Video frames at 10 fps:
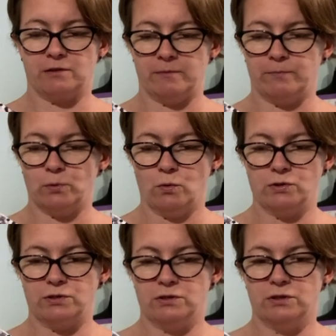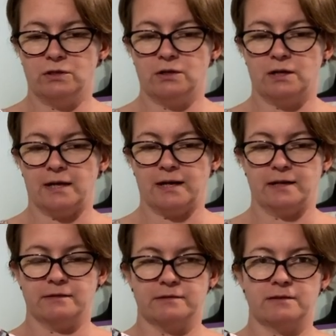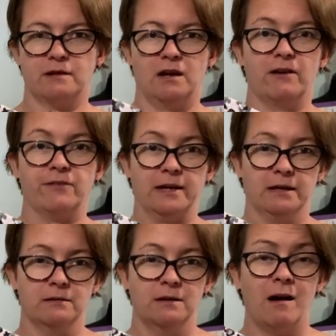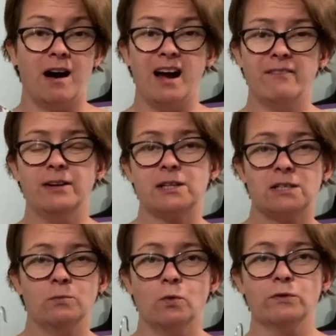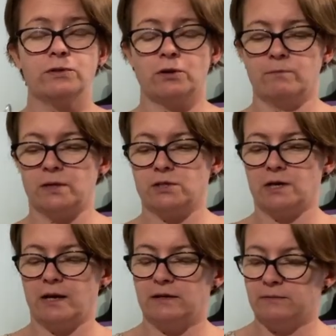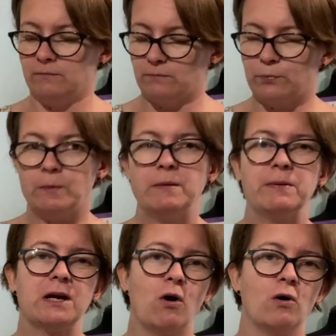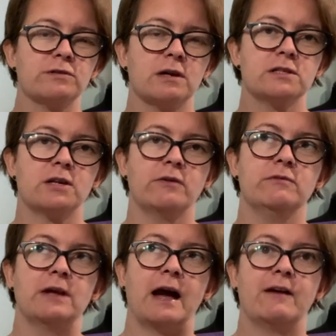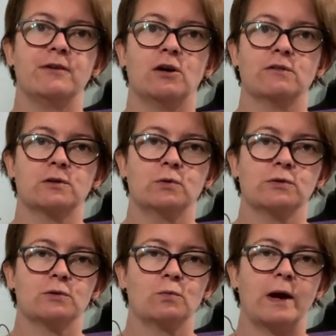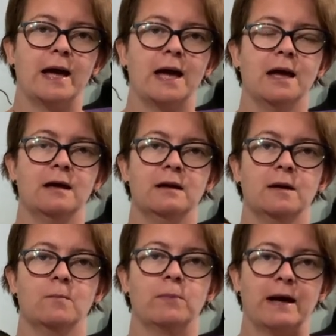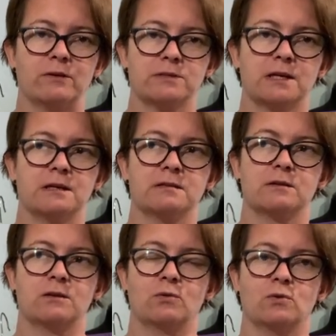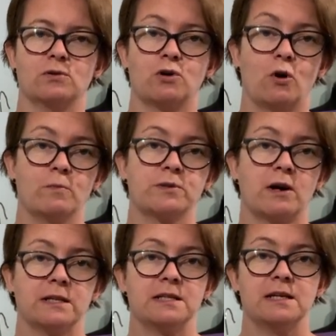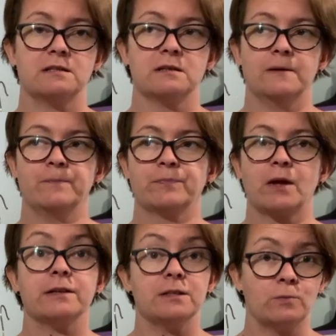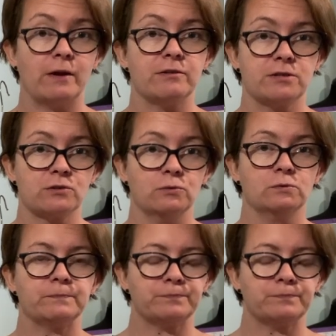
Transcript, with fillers: I bought and I love it. I haven't actually worn the top much and probably because I don't have a lot of cause to wear blouses or tops. I did I did wear it to school.